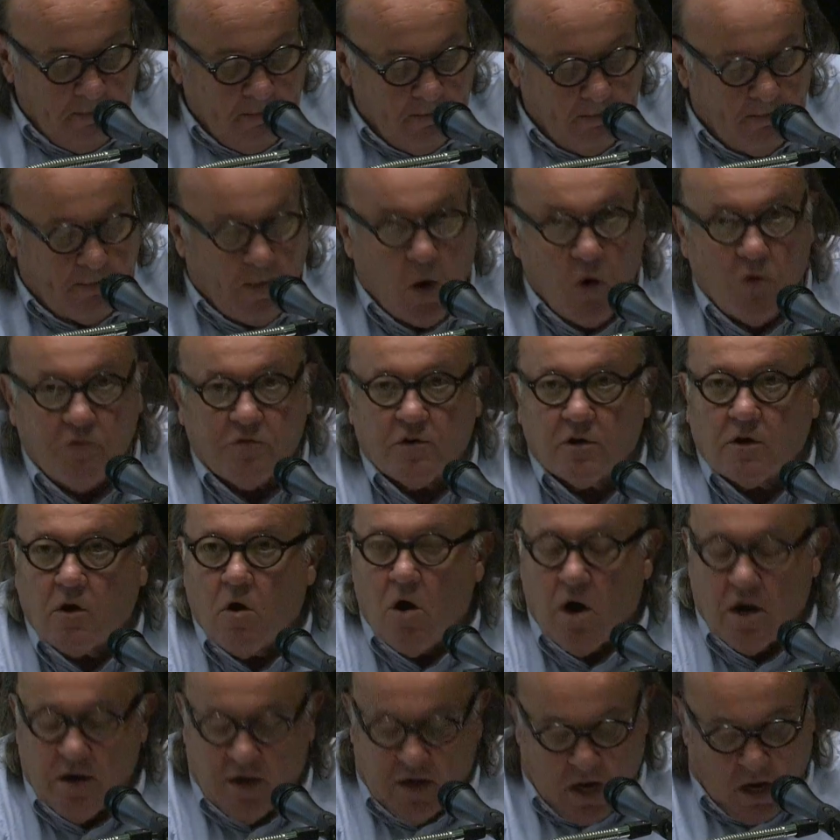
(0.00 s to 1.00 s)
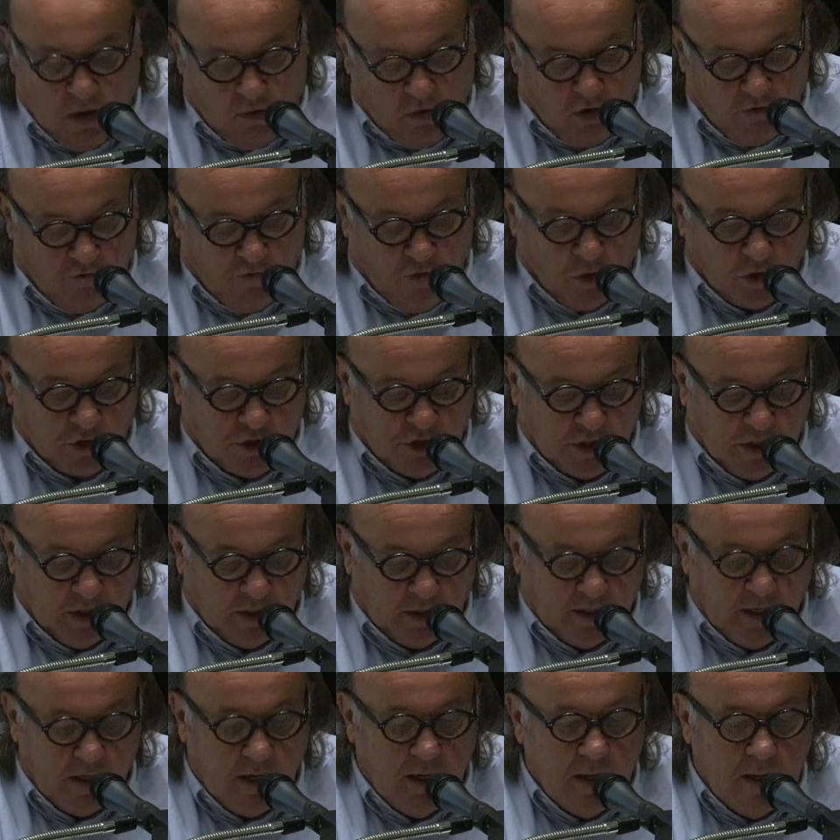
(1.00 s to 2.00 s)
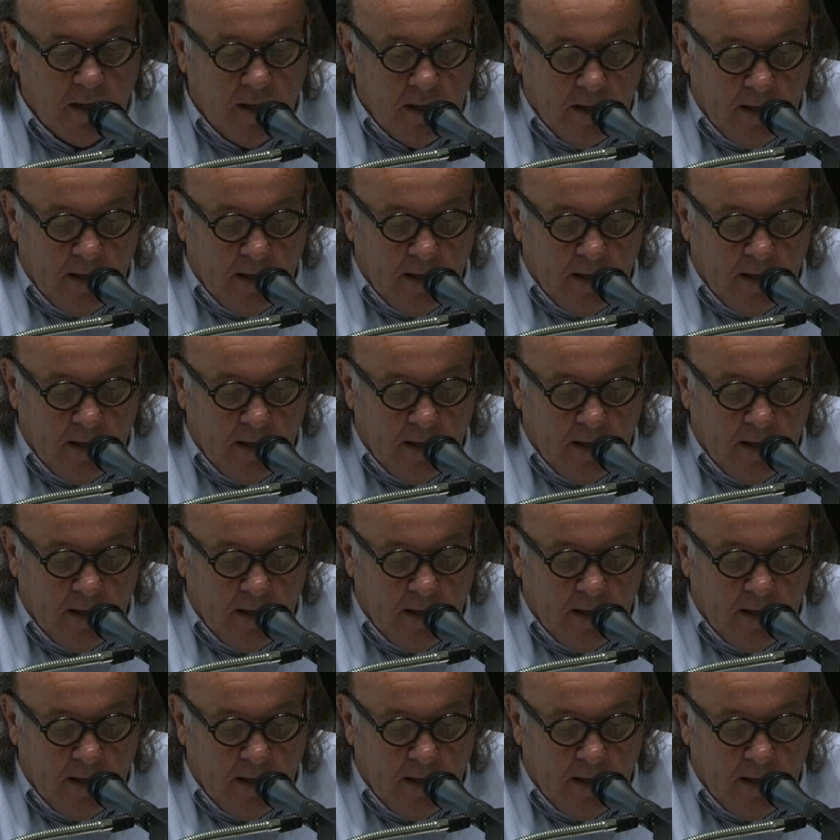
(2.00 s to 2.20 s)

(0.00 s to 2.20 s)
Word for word: Both are gone now, unfortunately.